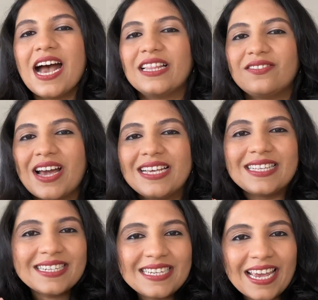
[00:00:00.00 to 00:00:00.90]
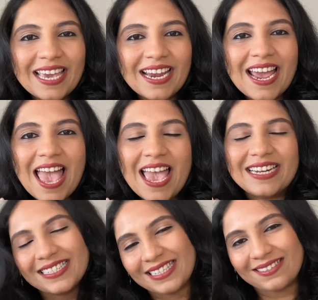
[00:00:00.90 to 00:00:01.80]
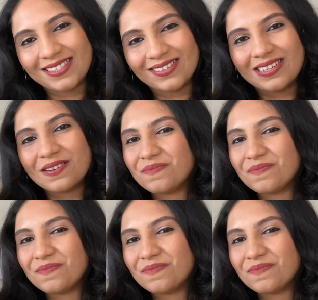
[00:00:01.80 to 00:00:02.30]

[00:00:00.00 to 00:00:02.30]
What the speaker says: Otherwise, take care and see you soon.